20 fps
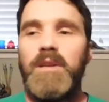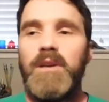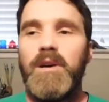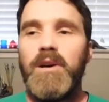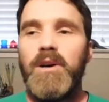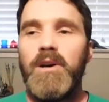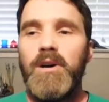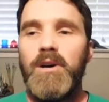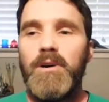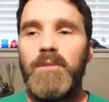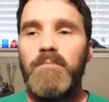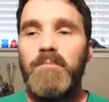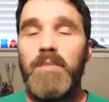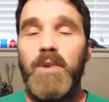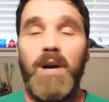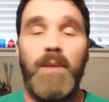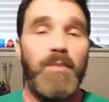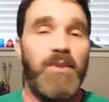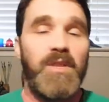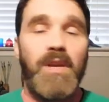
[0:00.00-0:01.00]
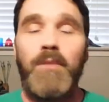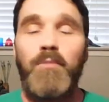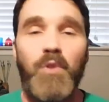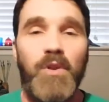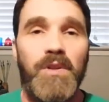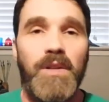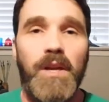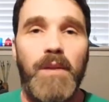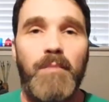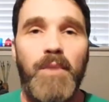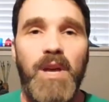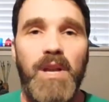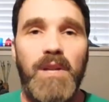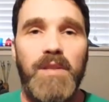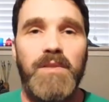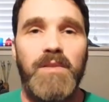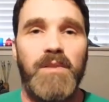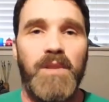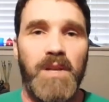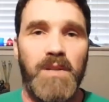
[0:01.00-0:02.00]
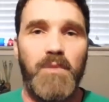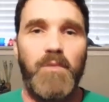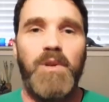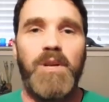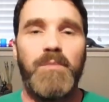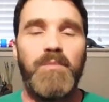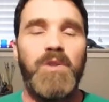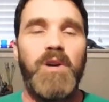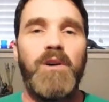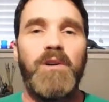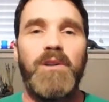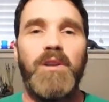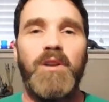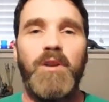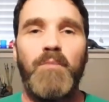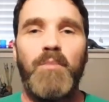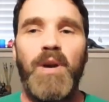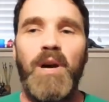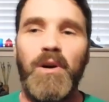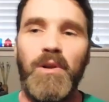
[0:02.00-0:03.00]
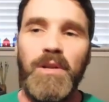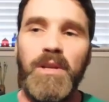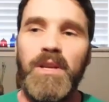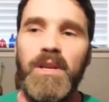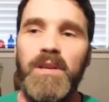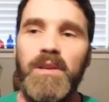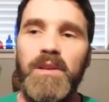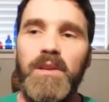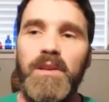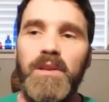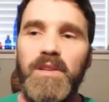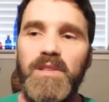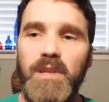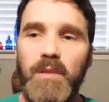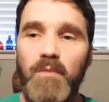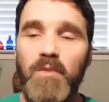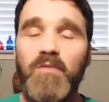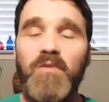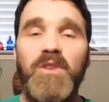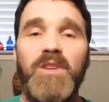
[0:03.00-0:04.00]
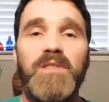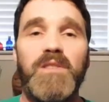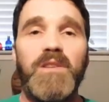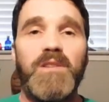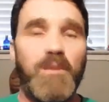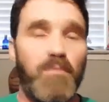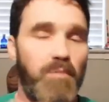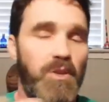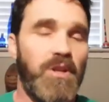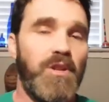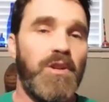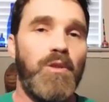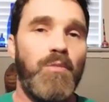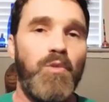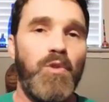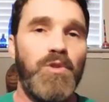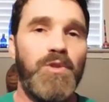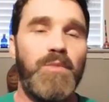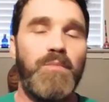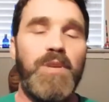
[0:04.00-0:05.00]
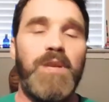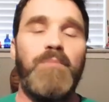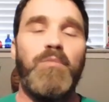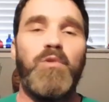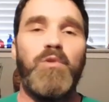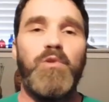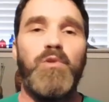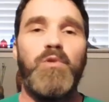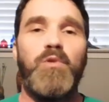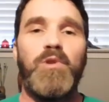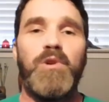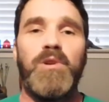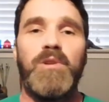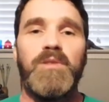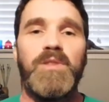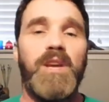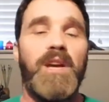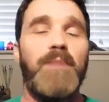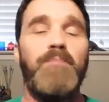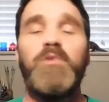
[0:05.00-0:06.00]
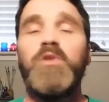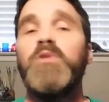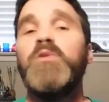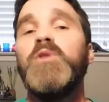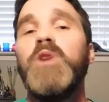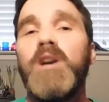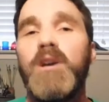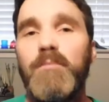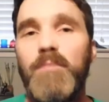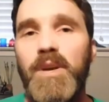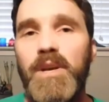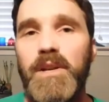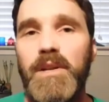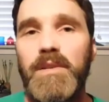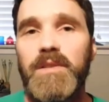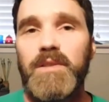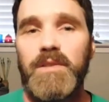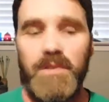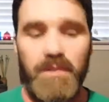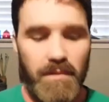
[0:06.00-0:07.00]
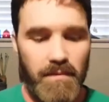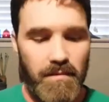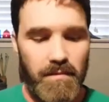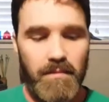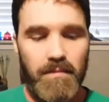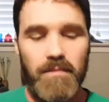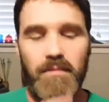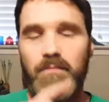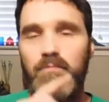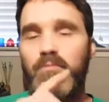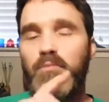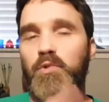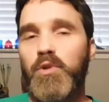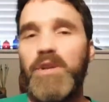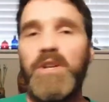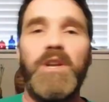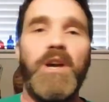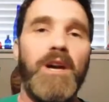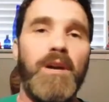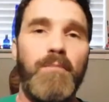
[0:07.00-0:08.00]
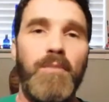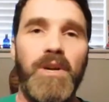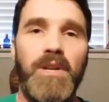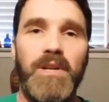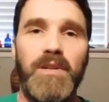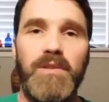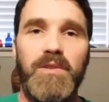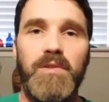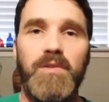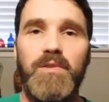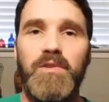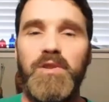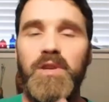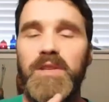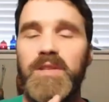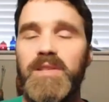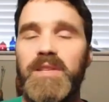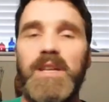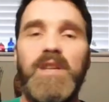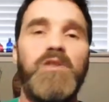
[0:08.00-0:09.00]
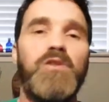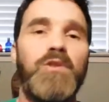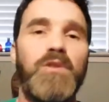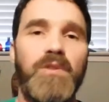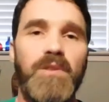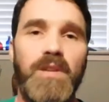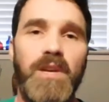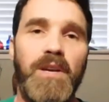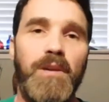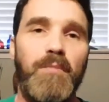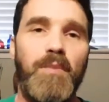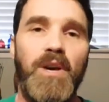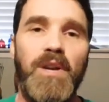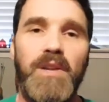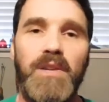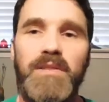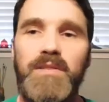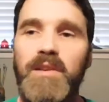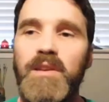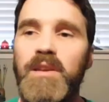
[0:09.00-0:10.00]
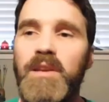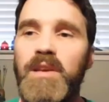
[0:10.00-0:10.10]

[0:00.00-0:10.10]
I'm a type 1 diabetic, so that's what I'm talking about. Some of this is applicable to people who are type 2 diabetics, pre-diabetics, gestational diabetics.